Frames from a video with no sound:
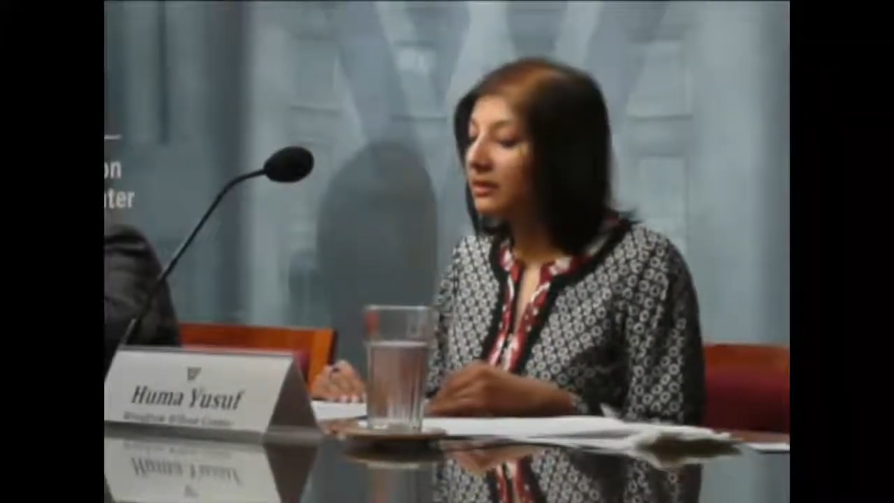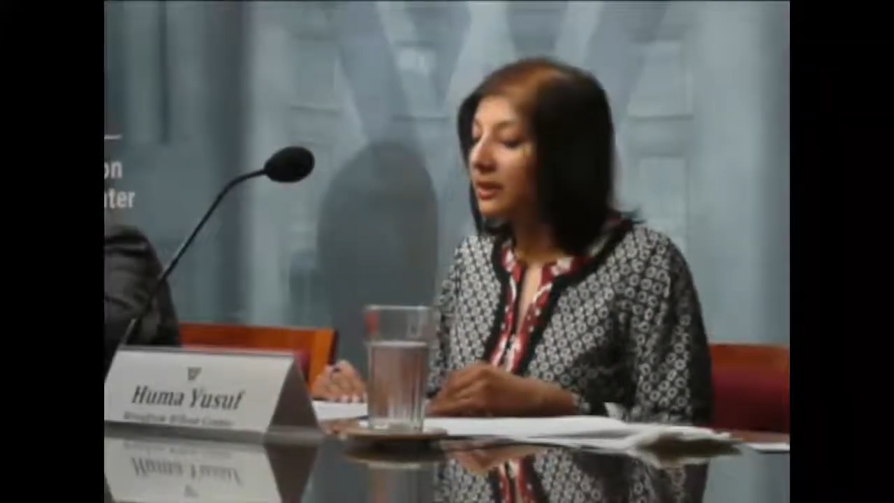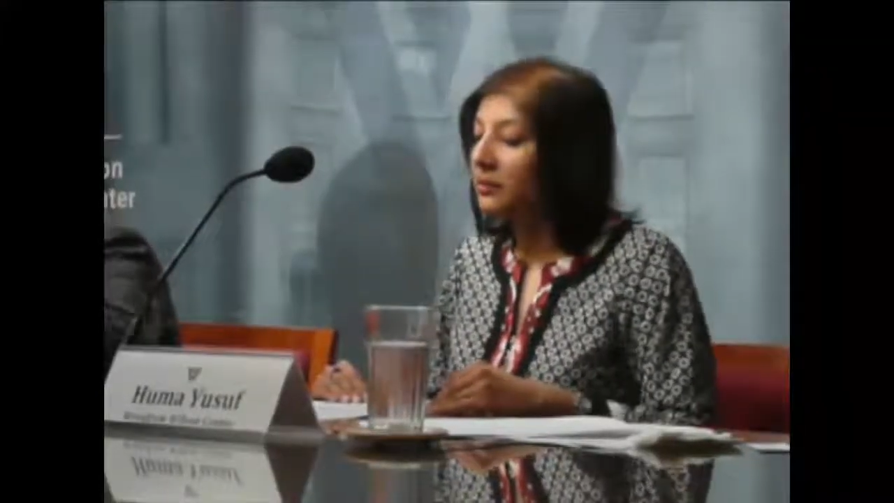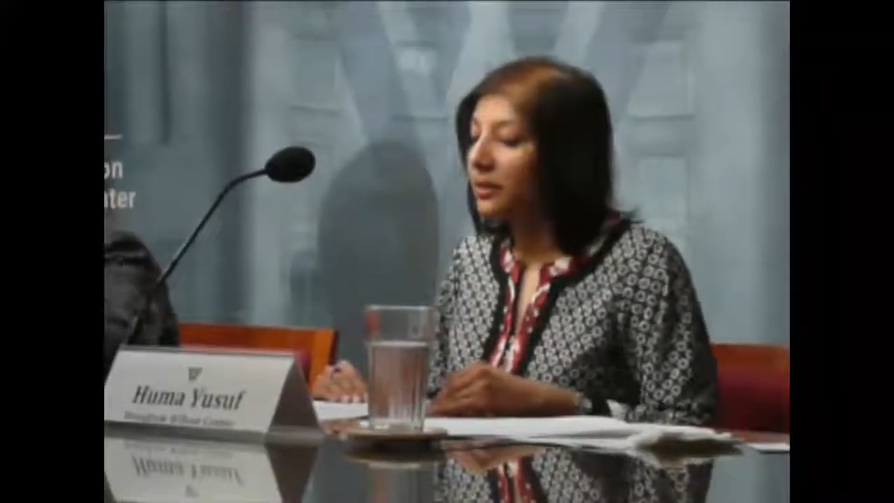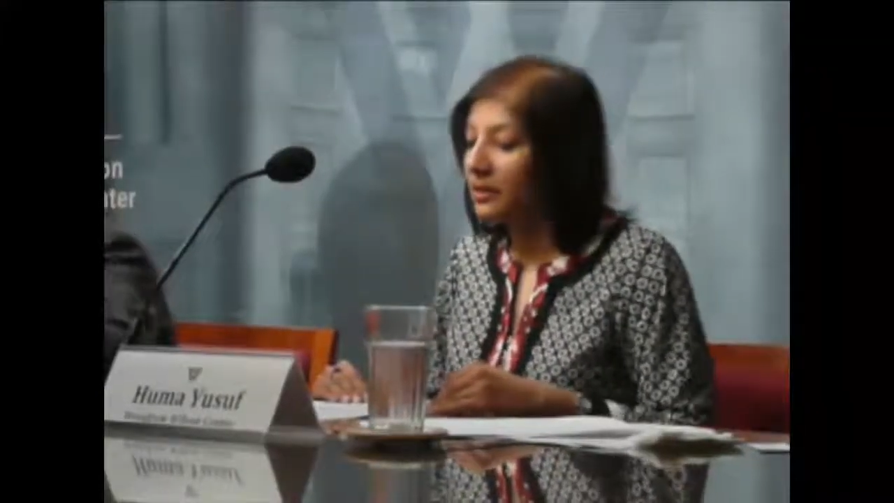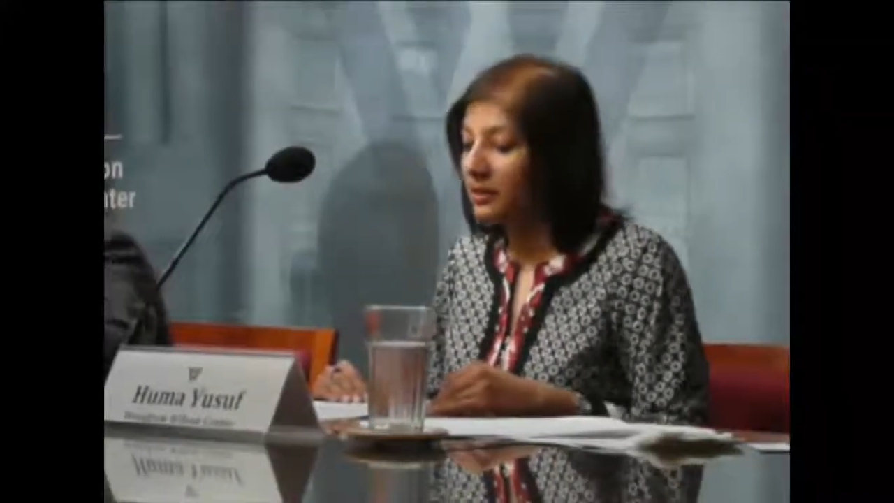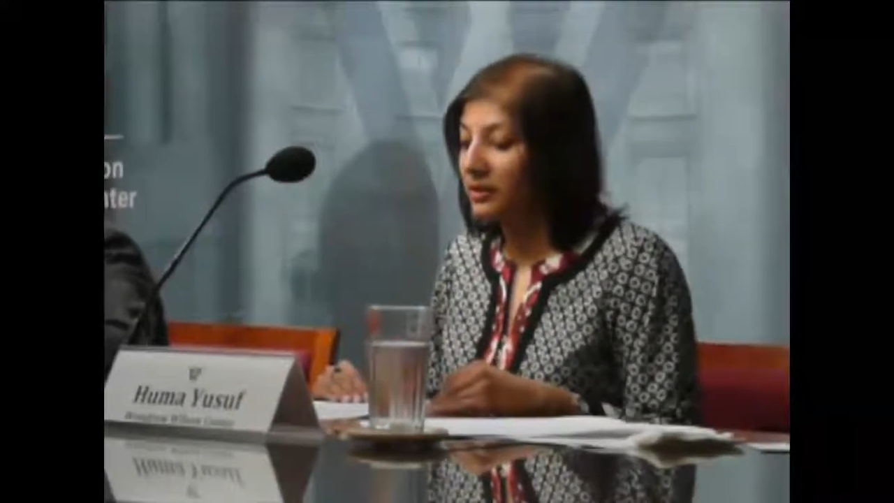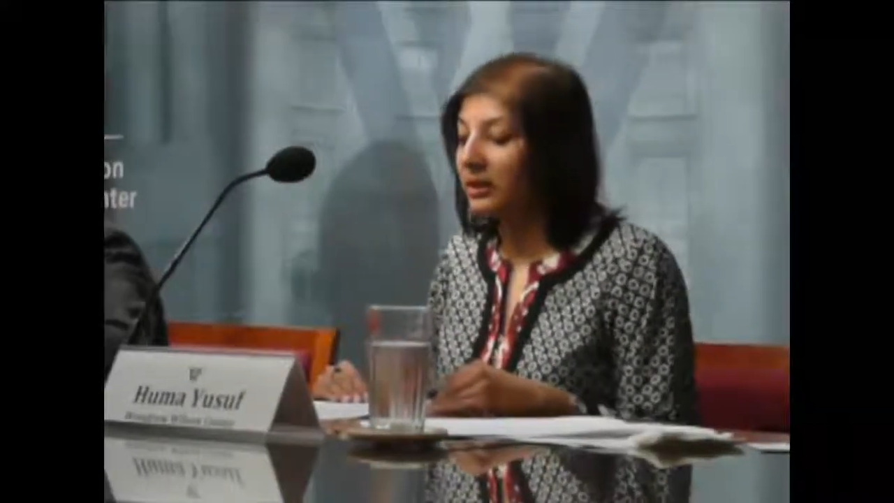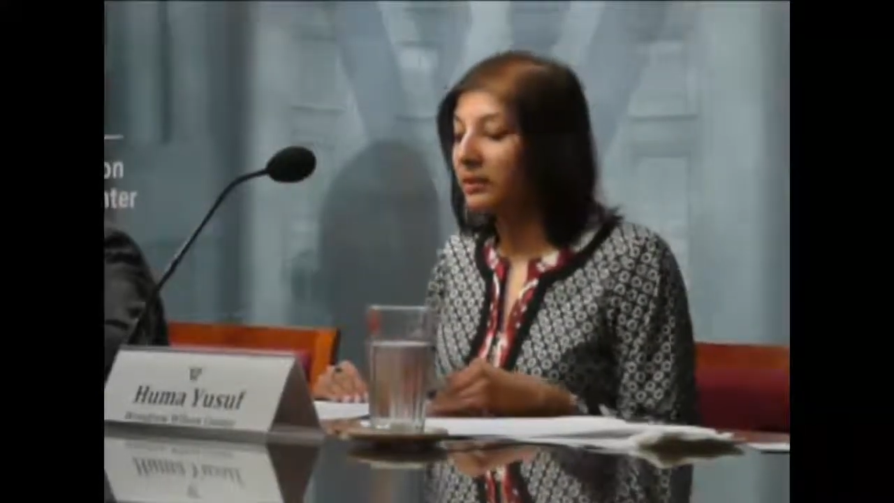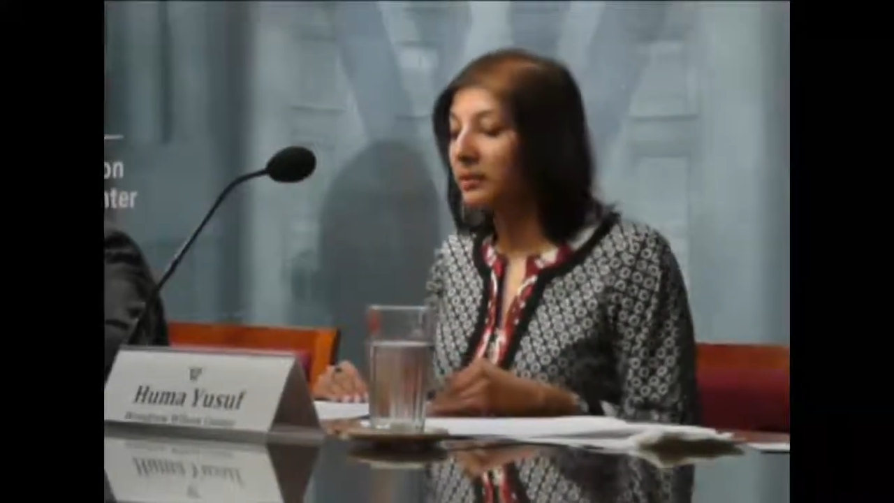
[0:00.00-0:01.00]
great
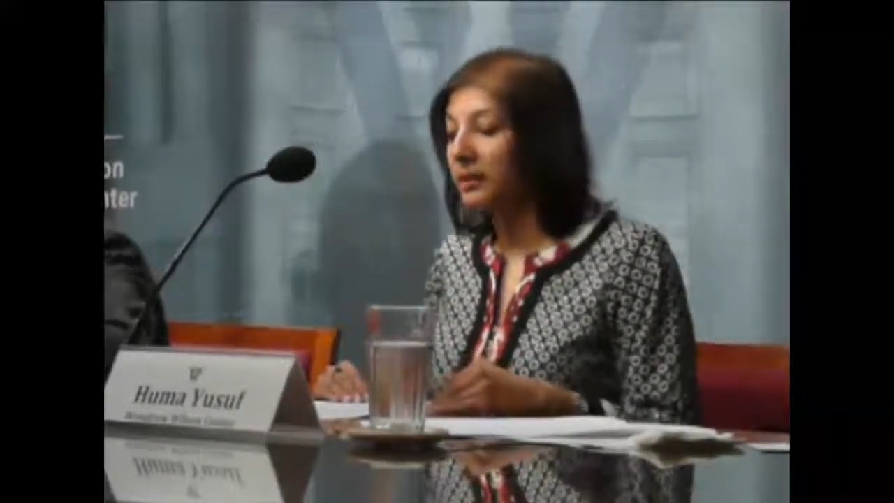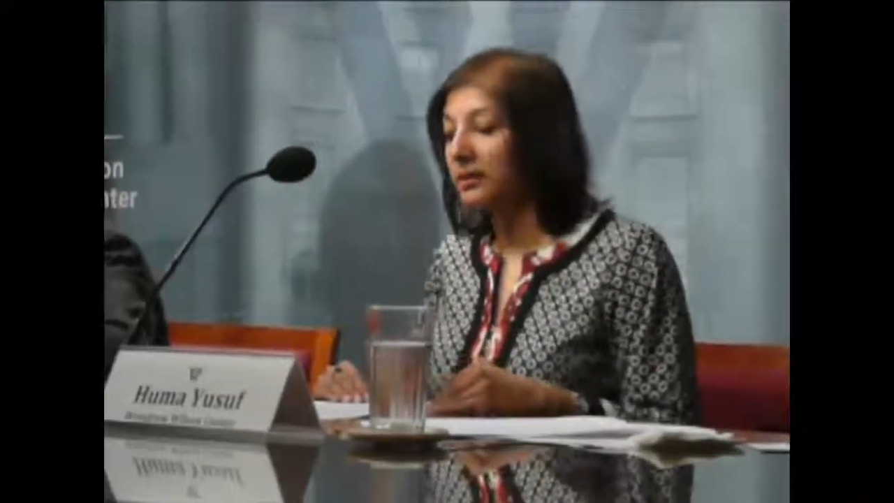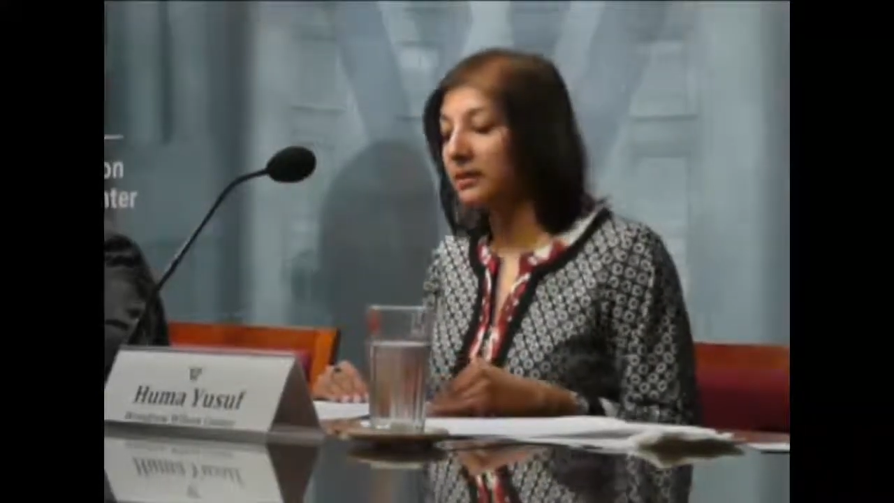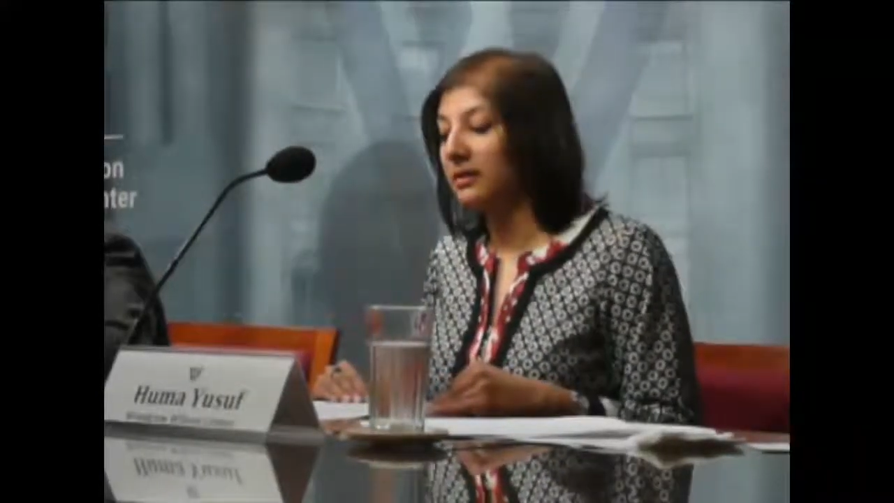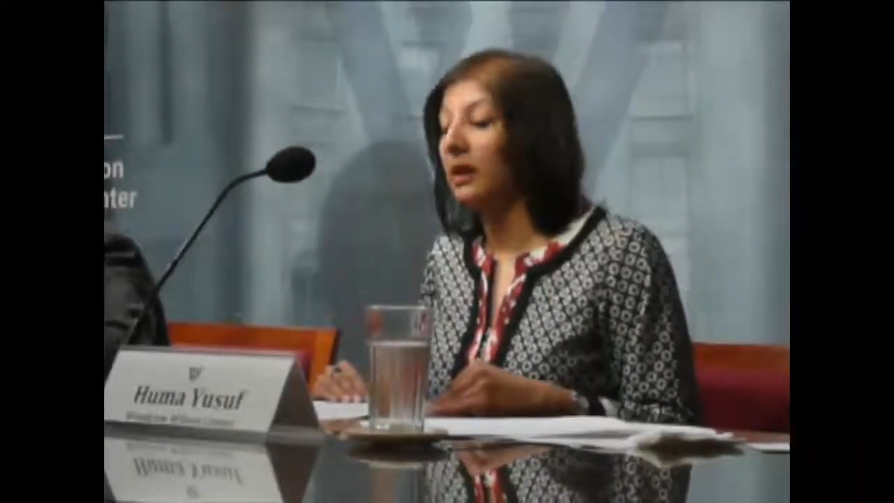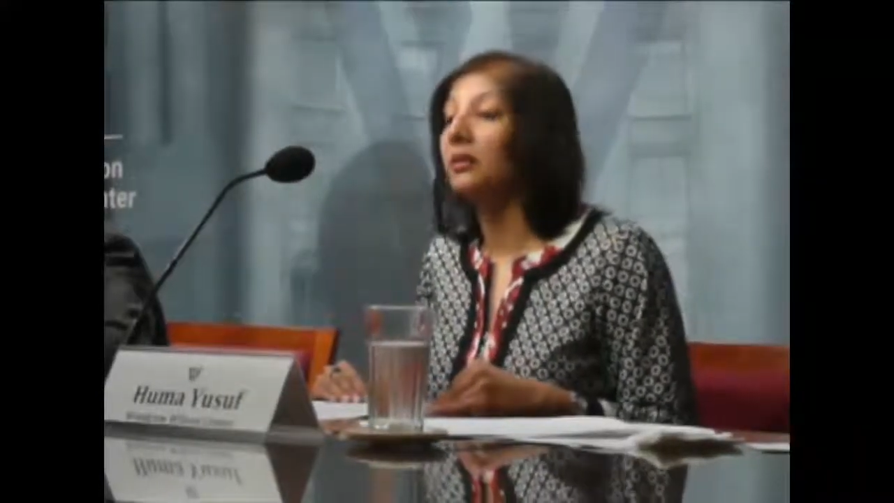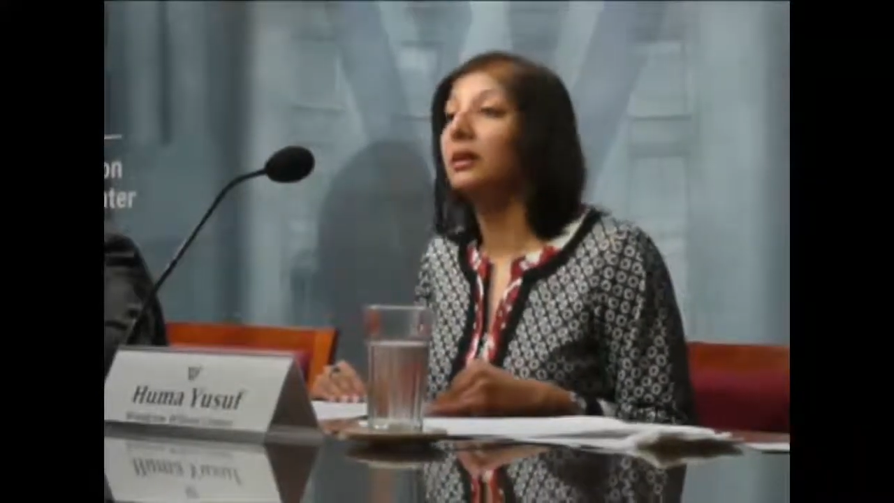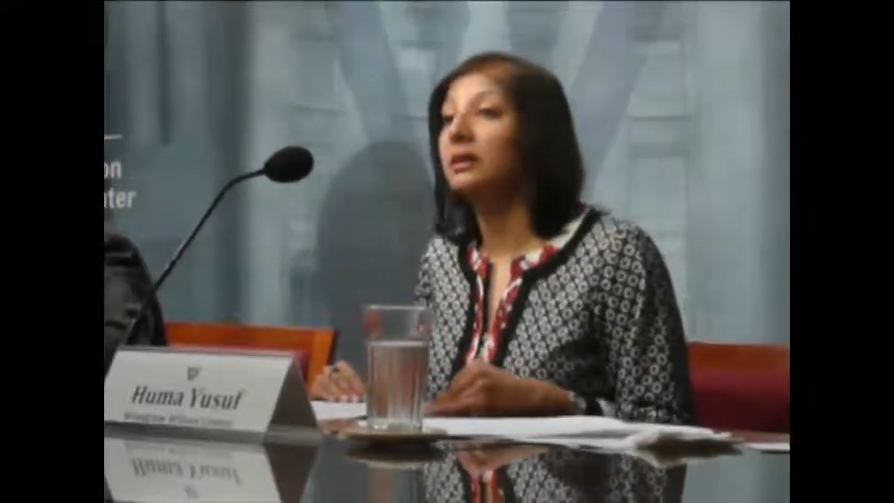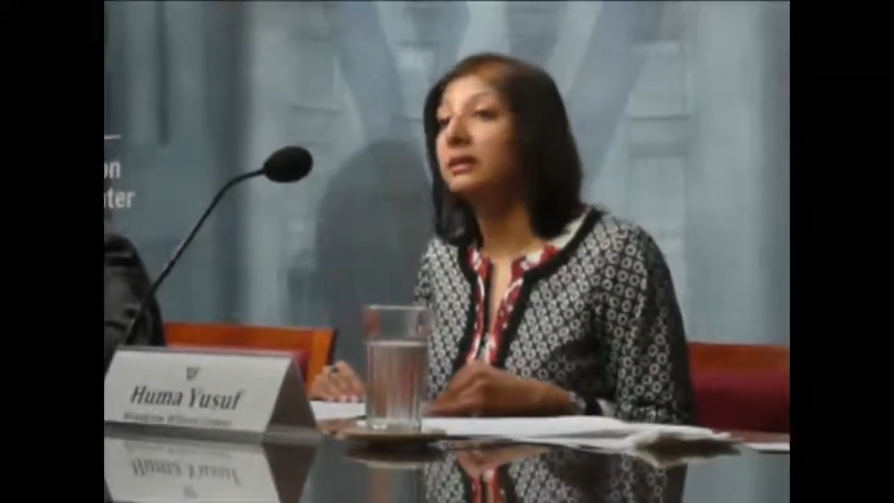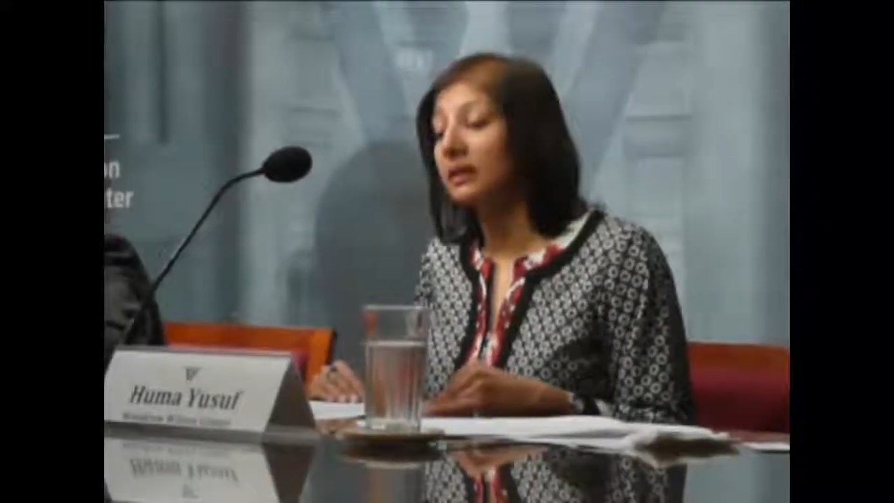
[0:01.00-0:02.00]
pressure on independent outlets